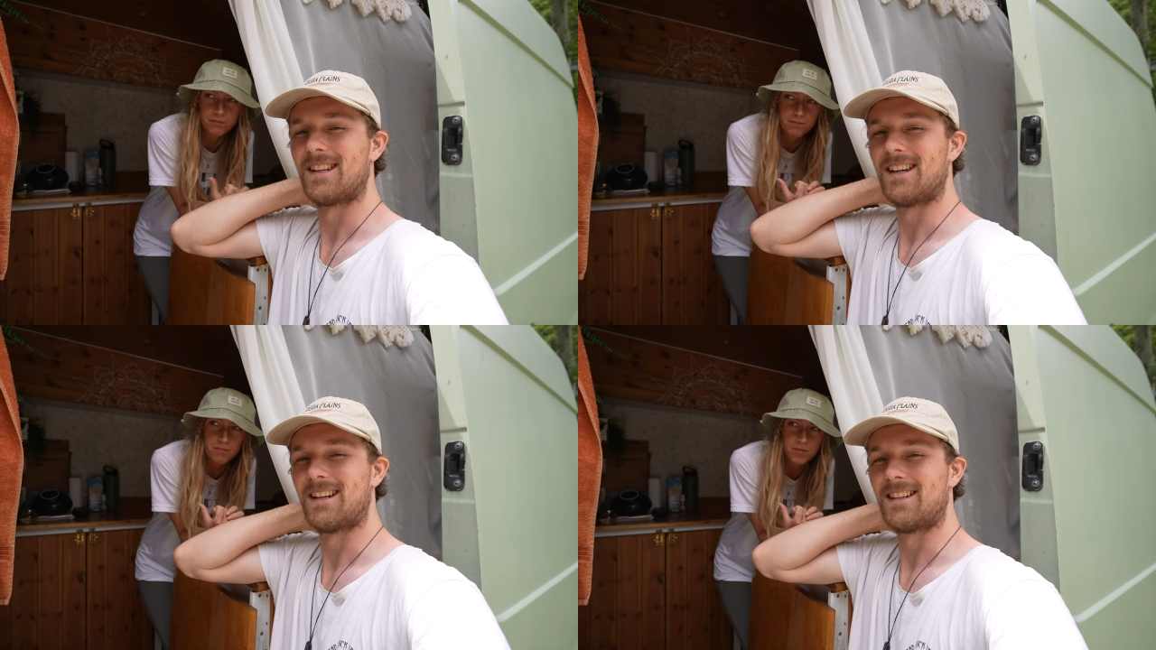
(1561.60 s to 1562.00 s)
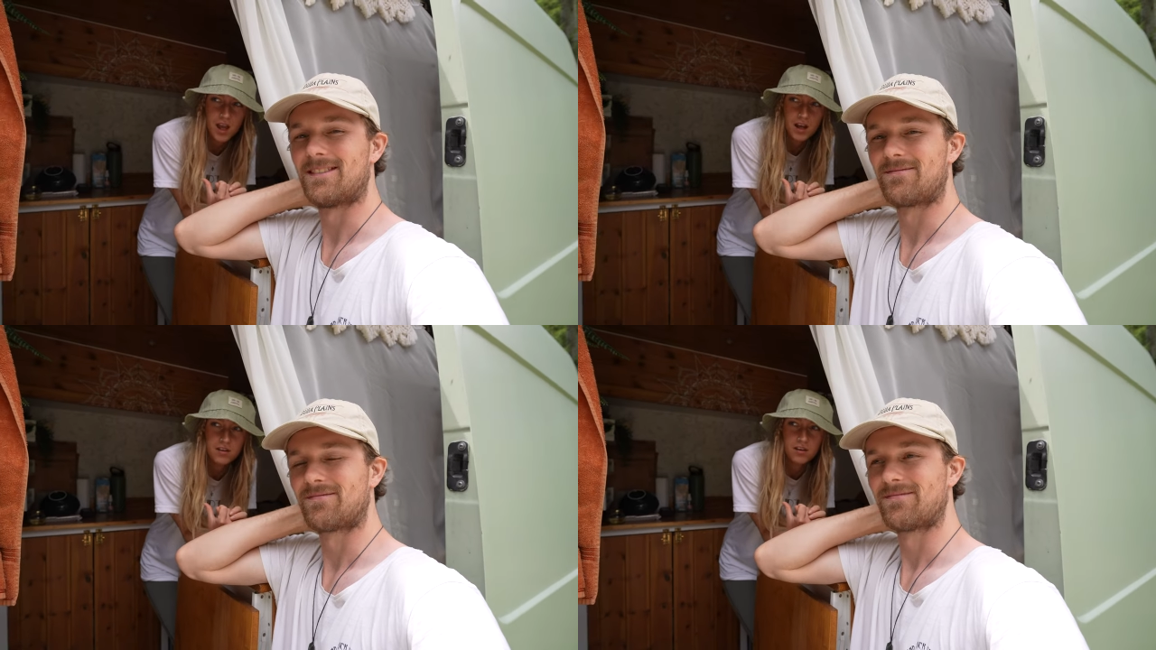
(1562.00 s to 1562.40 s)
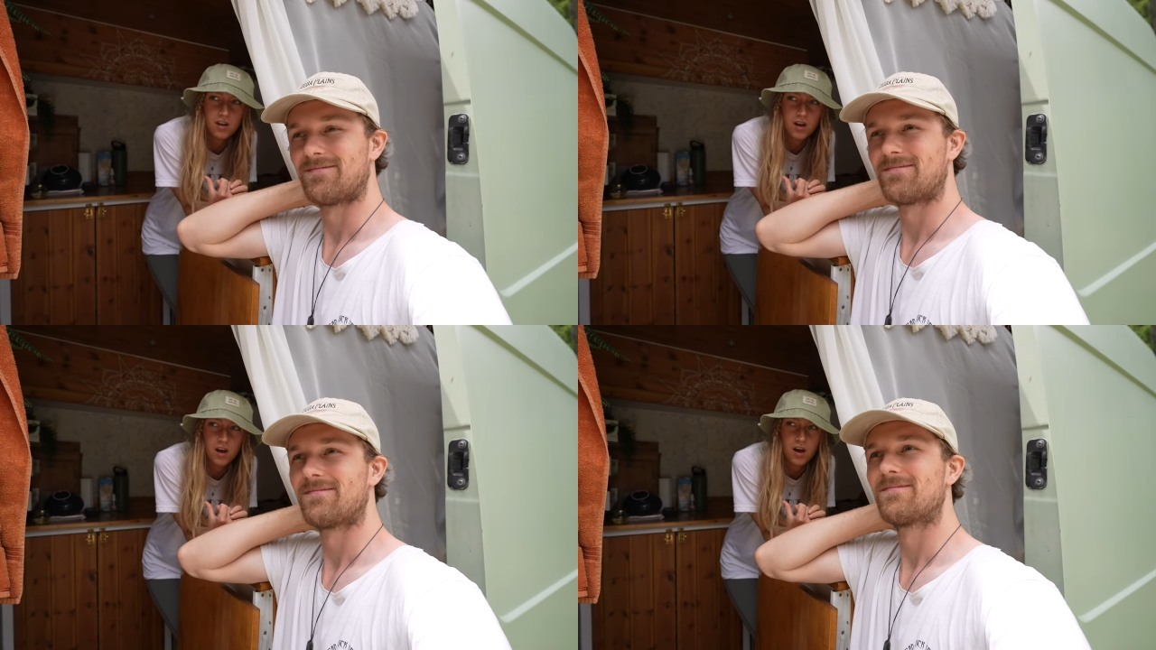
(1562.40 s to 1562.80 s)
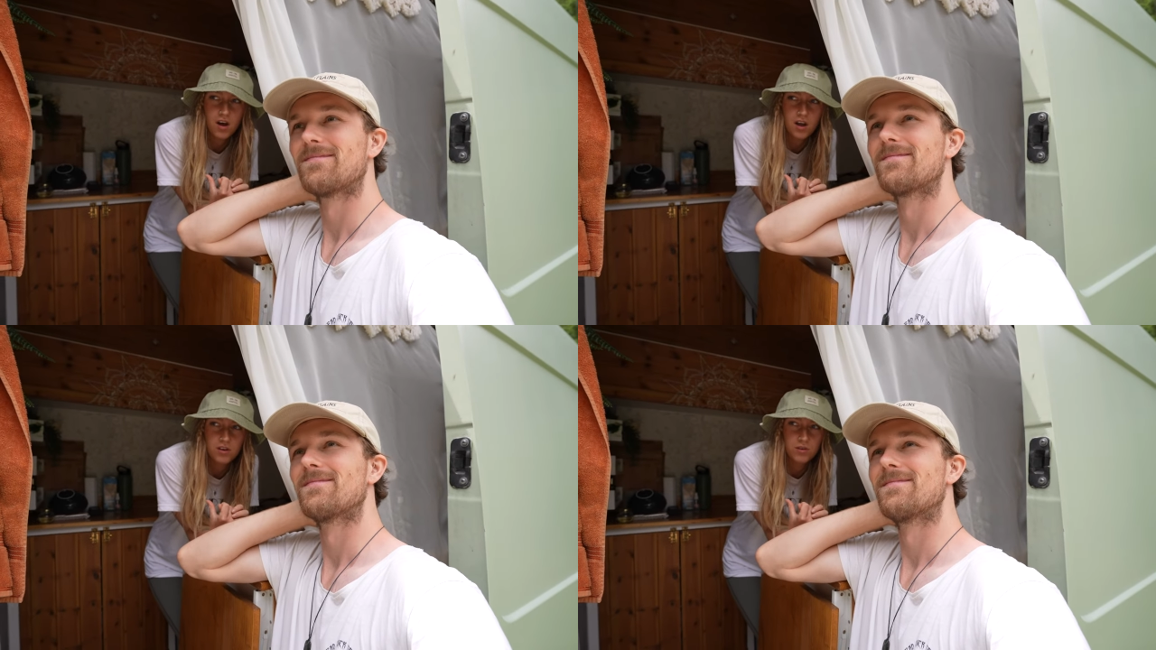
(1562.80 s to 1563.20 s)
Speaker 1: Yeah. And uh,
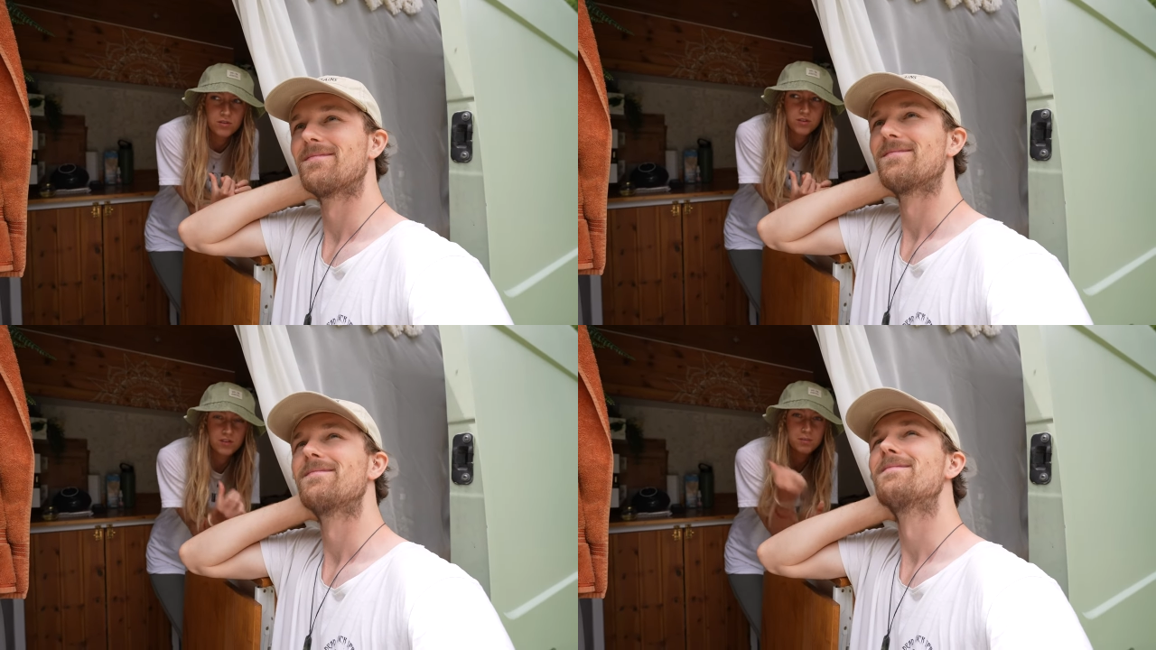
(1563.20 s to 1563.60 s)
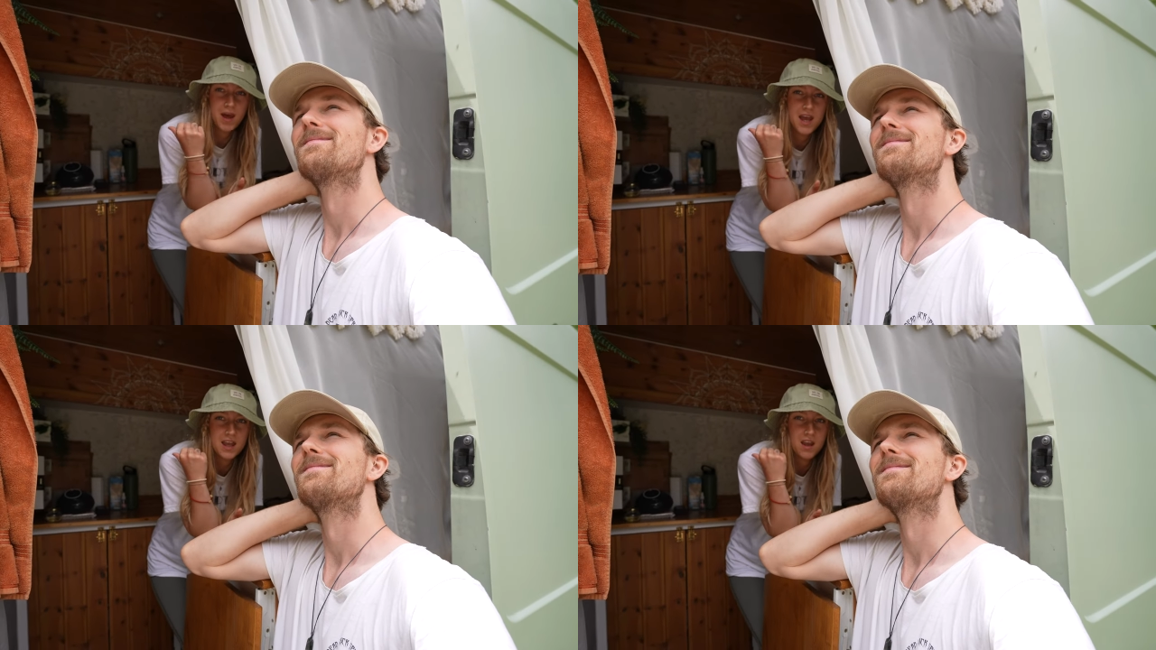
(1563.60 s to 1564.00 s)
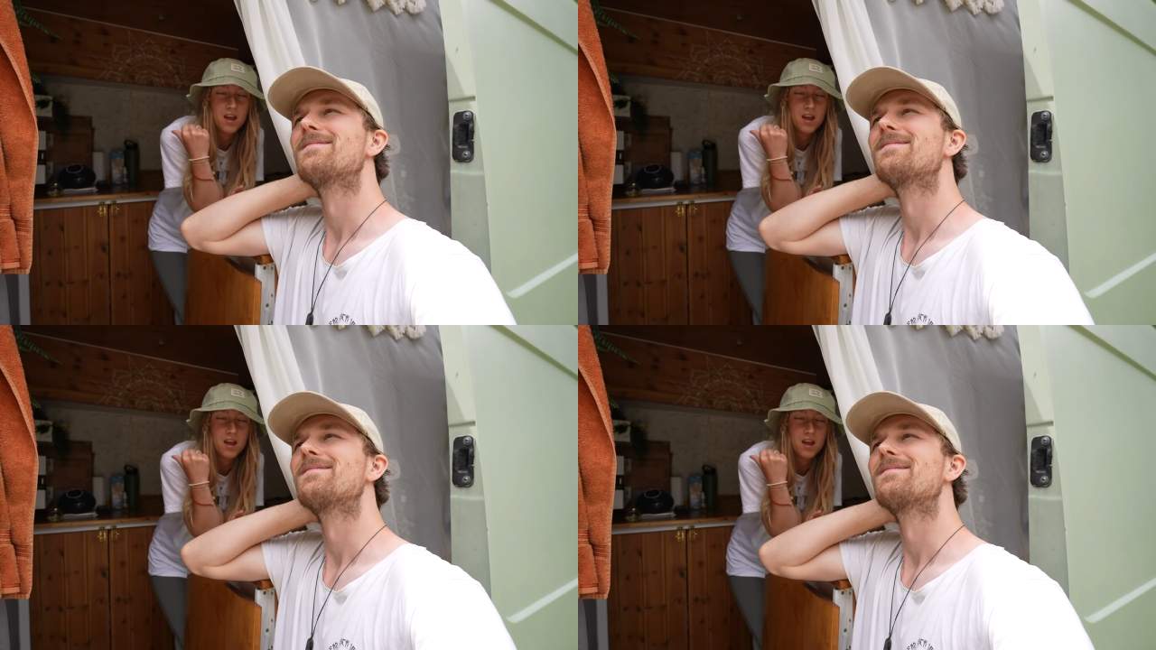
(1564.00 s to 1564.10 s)
and you have to pay.